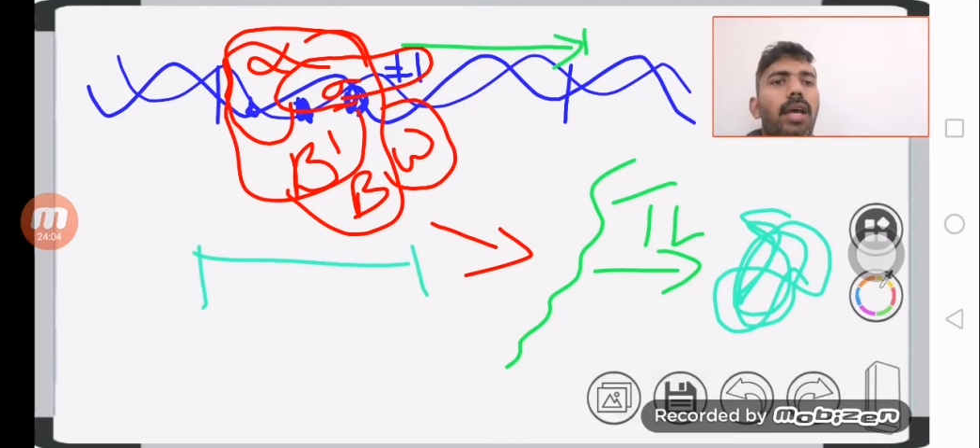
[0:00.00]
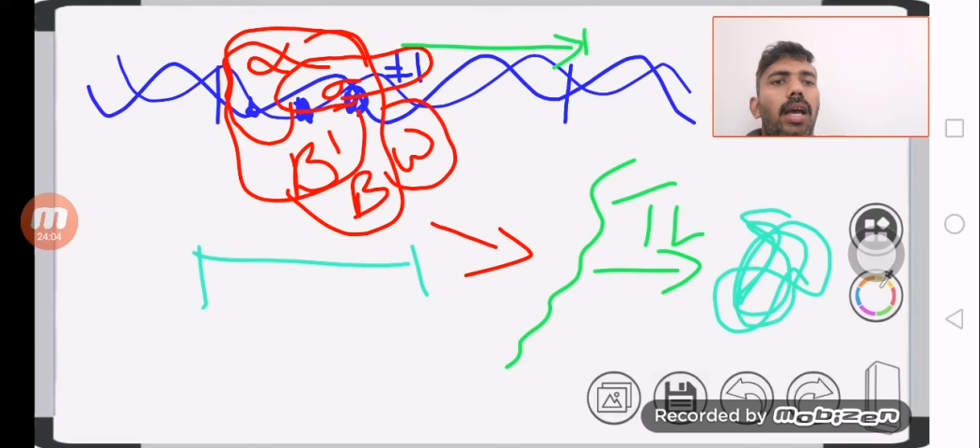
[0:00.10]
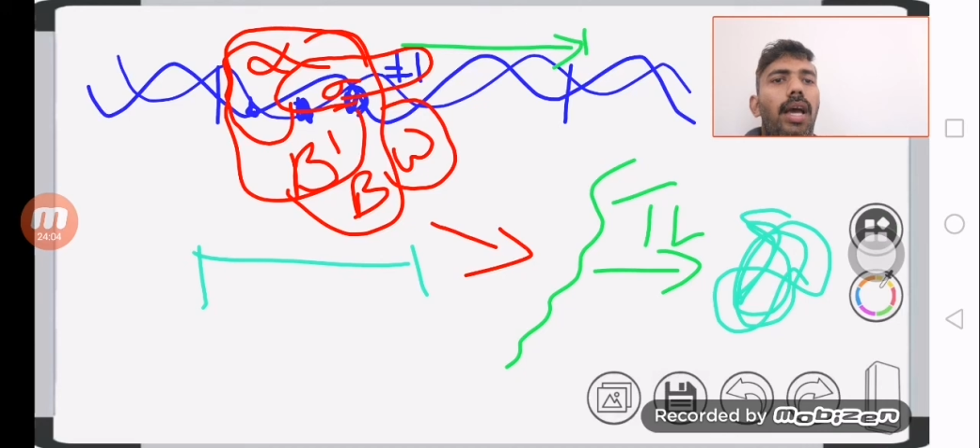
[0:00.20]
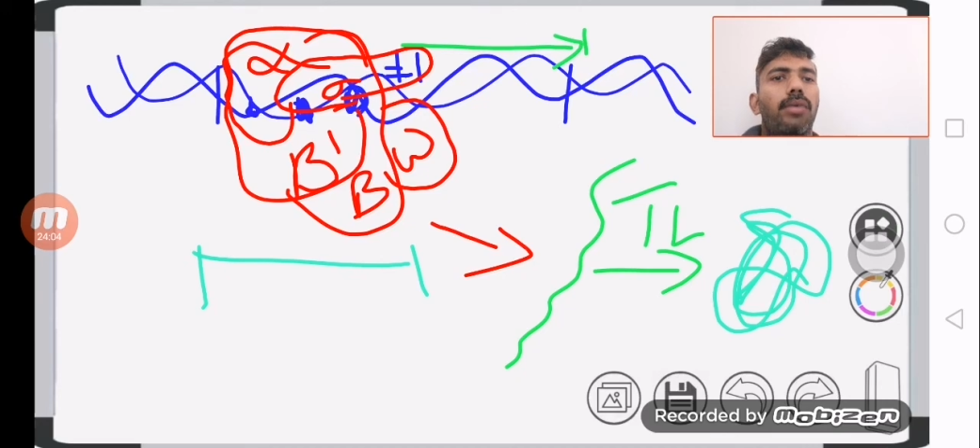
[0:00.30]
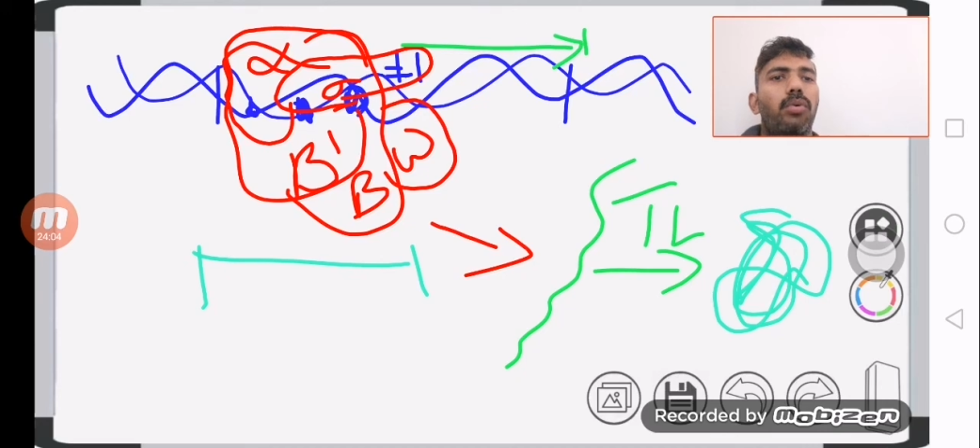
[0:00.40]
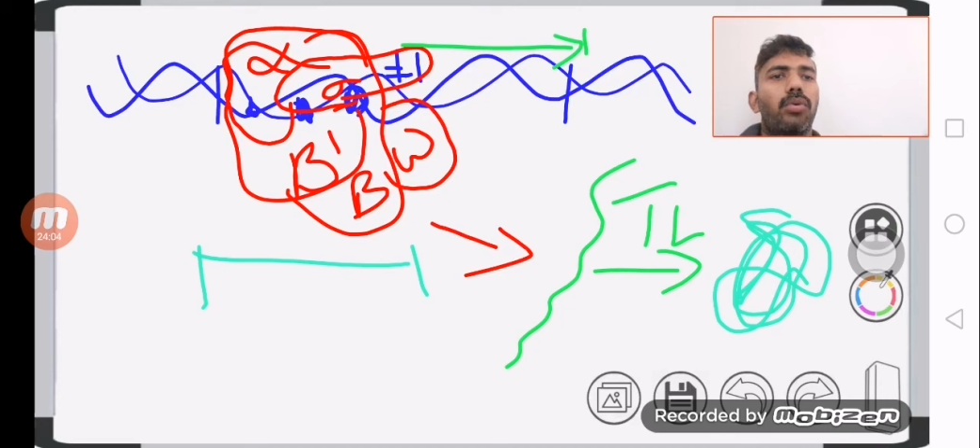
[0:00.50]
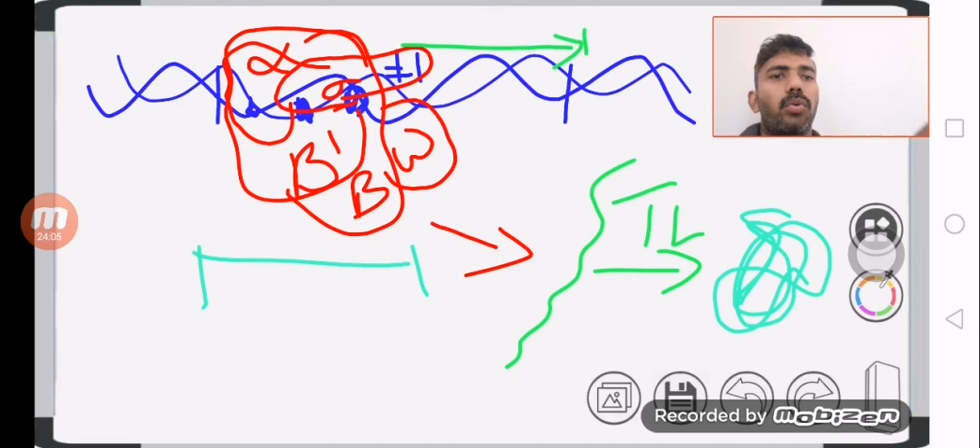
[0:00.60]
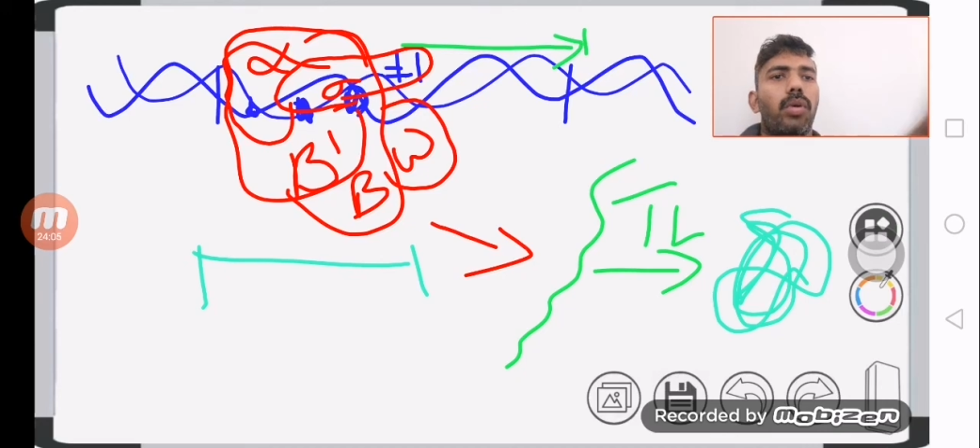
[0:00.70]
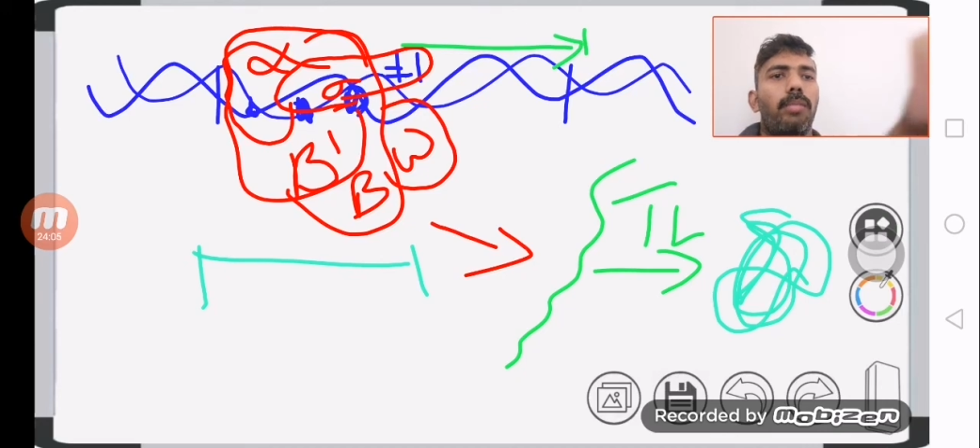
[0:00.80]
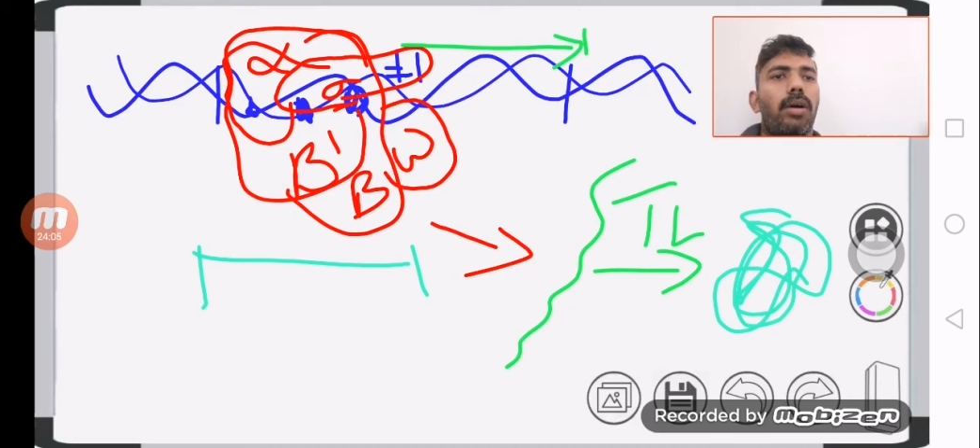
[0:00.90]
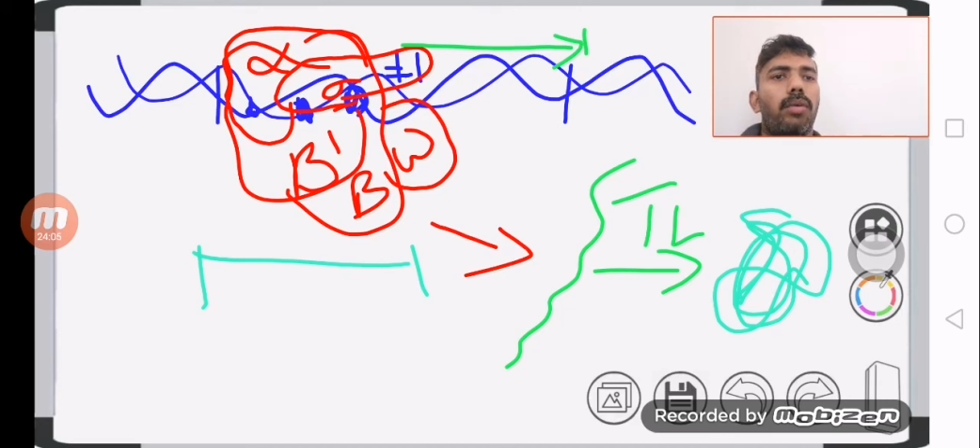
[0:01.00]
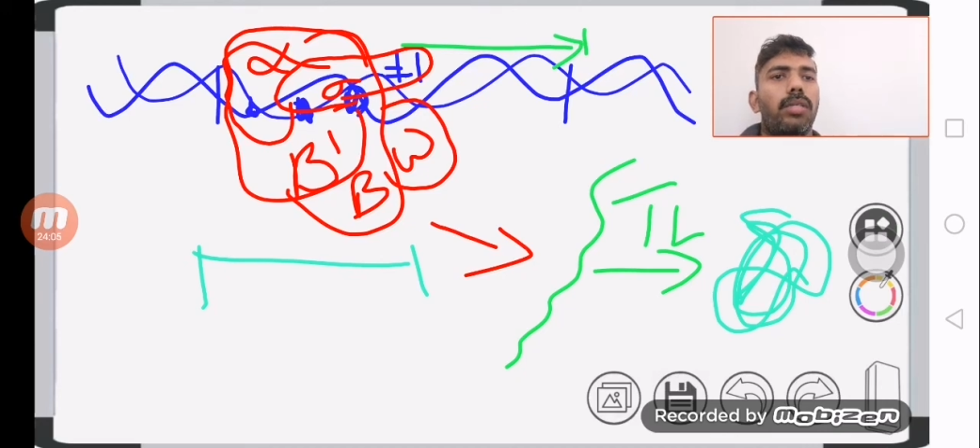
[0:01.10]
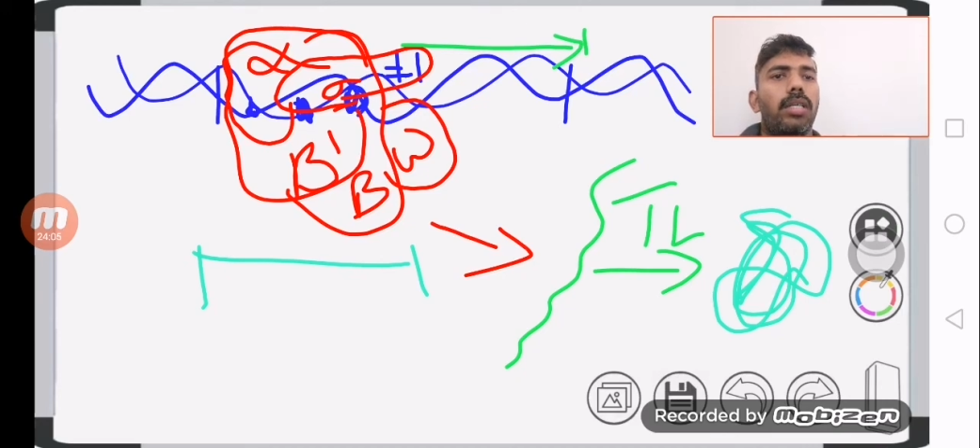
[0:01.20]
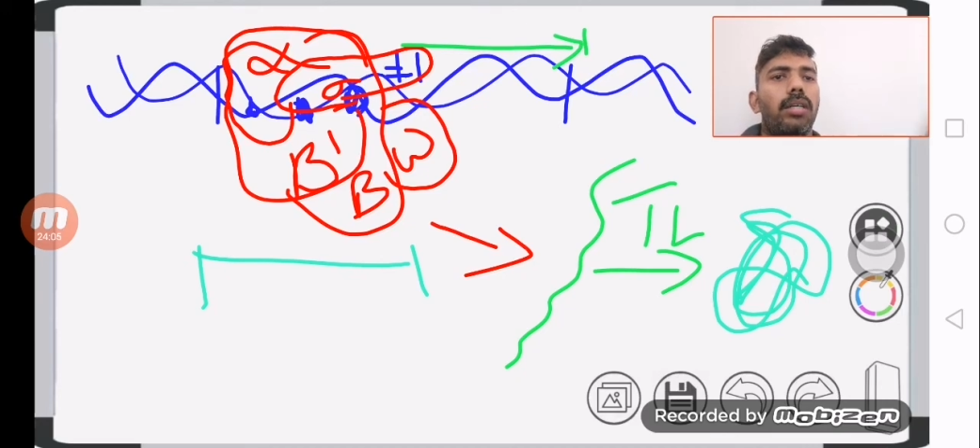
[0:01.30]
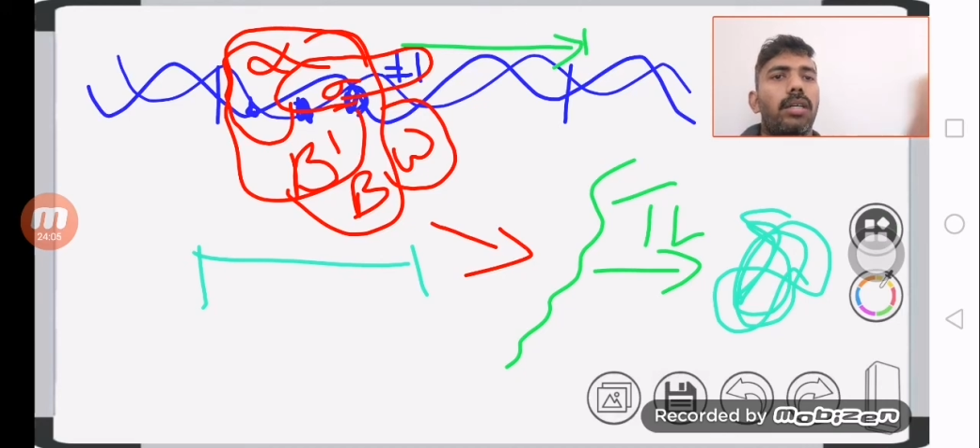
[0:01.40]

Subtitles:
and also about the